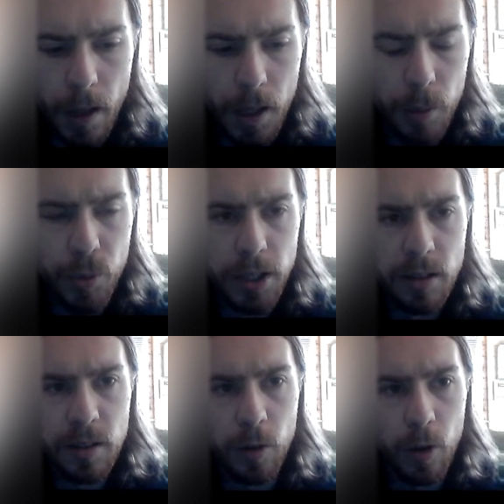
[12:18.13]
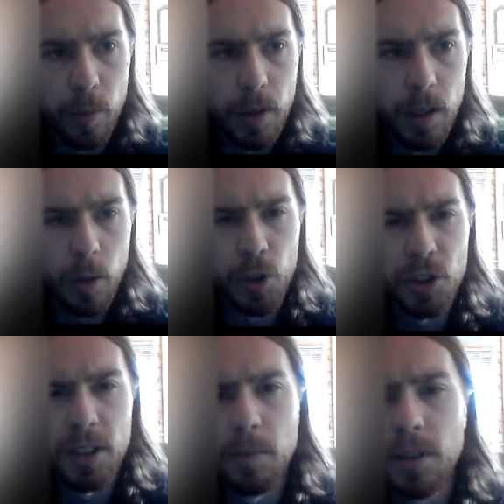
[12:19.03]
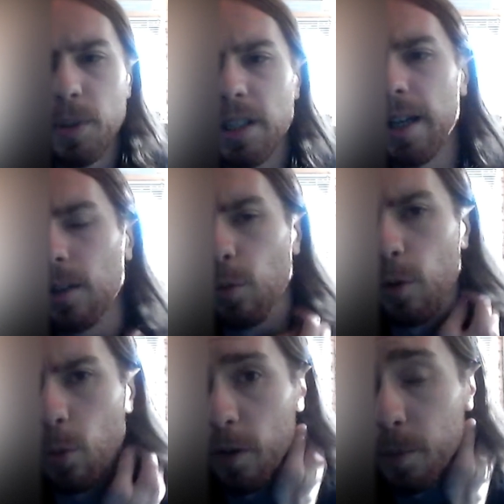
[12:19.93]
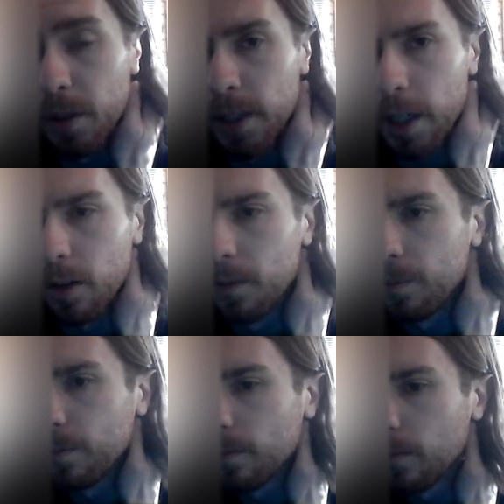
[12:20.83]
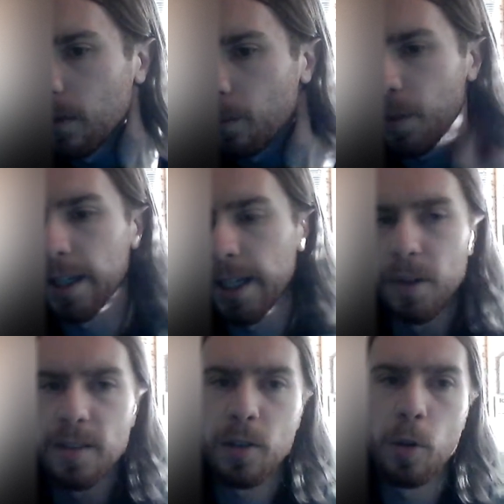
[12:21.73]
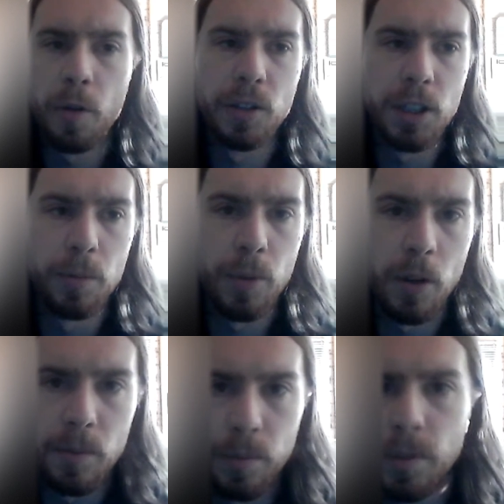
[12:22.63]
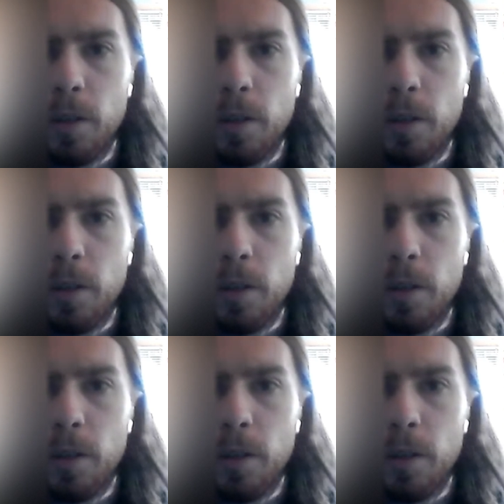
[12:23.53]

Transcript: brainstorm, which seems to be connected with Patera. But again, these are all things you can